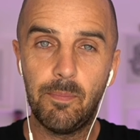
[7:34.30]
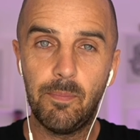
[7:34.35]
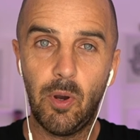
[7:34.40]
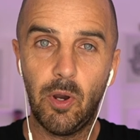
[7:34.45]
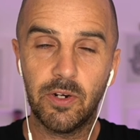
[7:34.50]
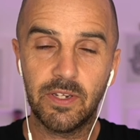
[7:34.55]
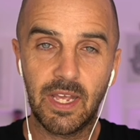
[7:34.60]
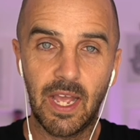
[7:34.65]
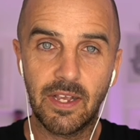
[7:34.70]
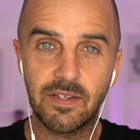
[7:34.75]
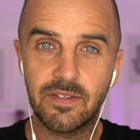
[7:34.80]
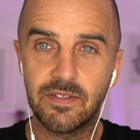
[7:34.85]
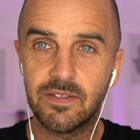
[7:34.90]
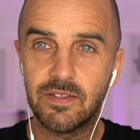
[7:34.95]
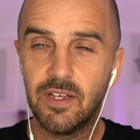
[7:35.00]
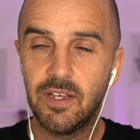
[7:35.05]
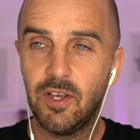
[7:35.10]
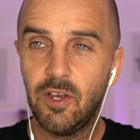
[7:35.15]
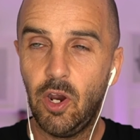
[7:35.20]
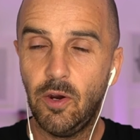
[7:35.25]
podcasts,
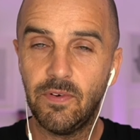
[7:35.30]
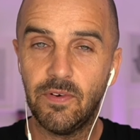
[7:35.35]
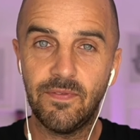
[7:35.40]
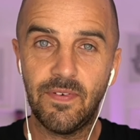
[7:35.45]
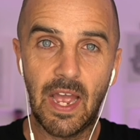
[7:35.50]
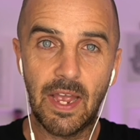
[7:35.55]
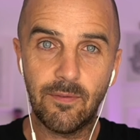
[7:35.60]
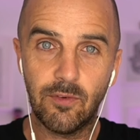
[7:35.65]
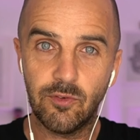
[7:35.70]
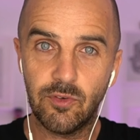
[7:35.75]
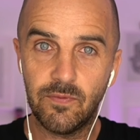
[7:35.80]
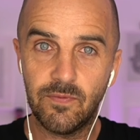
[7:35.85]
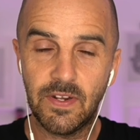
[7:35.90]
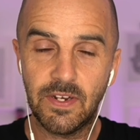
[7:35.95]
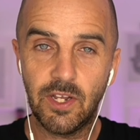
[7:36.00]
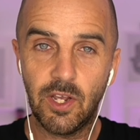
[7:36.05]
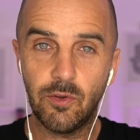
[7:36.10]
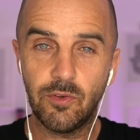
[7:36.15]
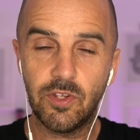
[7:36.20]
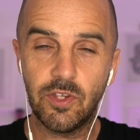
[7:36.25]
over 500
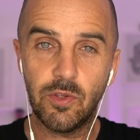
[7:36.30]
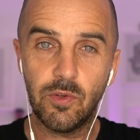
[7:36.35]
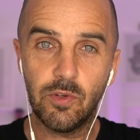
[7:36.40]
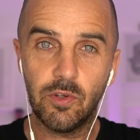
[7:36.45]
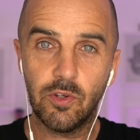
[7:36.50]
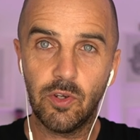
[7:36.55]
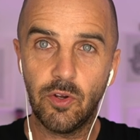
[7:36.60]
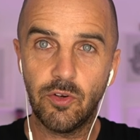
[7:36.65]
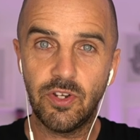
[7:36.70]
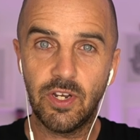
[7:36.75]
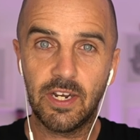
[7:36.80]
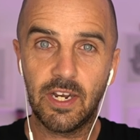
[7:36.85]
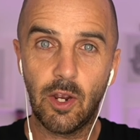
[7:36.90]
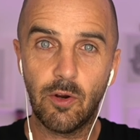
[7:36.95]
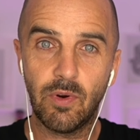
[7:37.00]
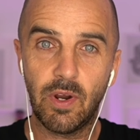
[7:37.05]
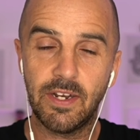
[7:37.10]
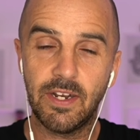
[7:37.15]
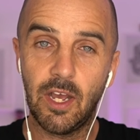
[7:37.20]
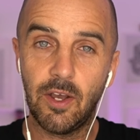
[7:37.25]
videos that you can go check out
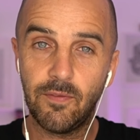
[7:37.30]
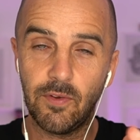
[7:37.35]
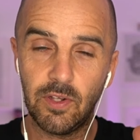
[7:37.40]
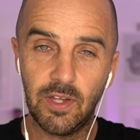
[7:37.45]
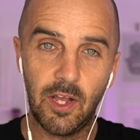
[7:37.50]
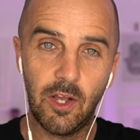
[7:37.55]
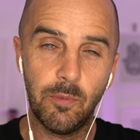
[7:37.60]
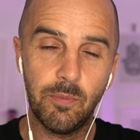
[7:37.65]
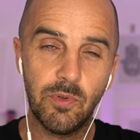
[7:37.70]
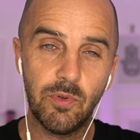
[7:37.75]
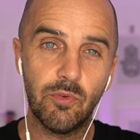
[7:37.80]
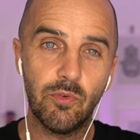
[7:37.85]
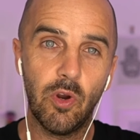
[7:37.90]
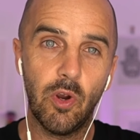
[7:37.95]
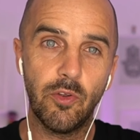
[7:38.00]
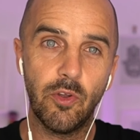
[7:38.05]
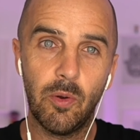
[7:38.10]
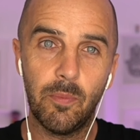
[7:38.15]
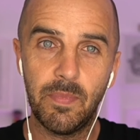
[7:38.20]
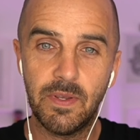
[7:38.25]
right now that will help you grow
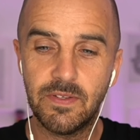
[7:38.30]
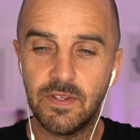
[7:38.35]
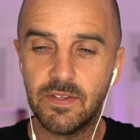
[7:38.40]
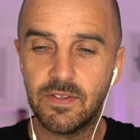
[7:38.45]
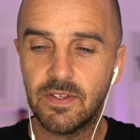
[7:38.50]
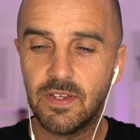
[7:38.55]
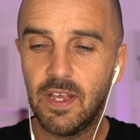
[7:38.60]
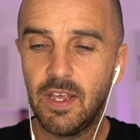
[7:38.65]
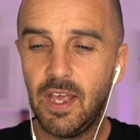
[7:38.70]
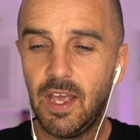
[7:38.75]
your business.